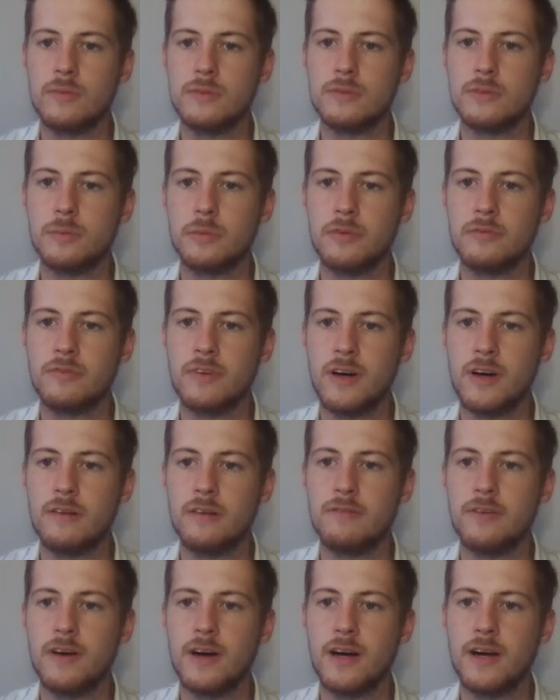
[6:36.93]

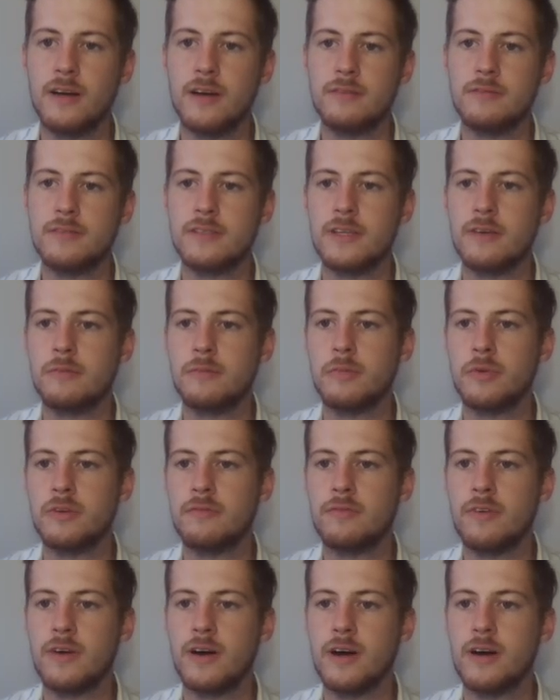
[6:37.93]
2.55,
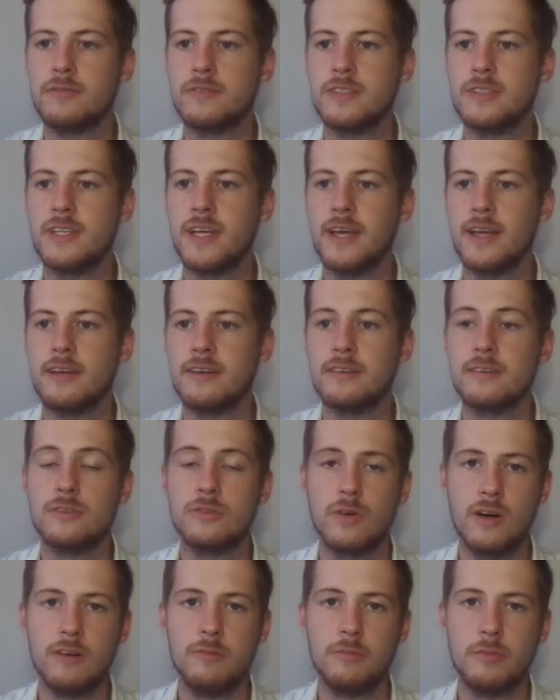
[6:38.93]
7.5, 10,
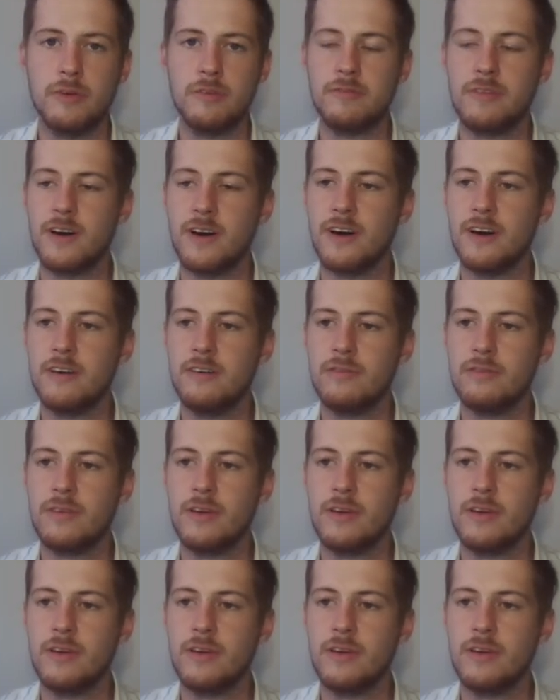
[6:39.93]
12.5,